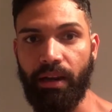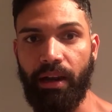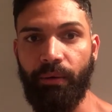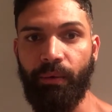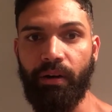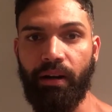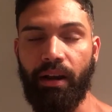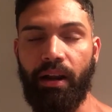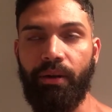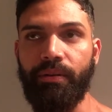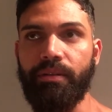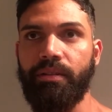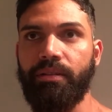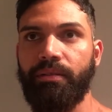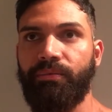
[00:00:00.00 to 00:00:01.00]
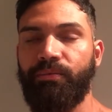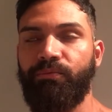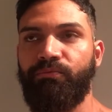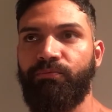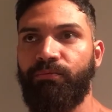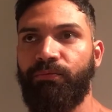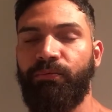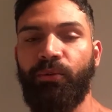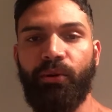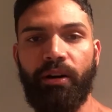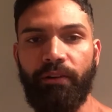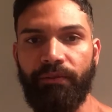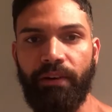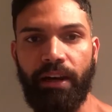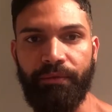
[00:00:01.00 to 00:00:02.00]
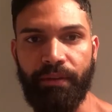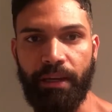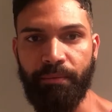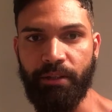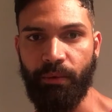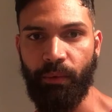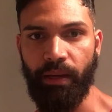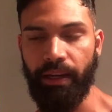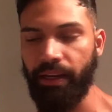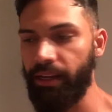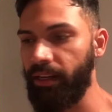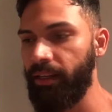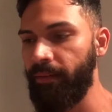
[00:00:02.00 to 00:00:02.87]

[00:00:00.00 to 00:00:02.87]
I work out 4 or 5 times a week,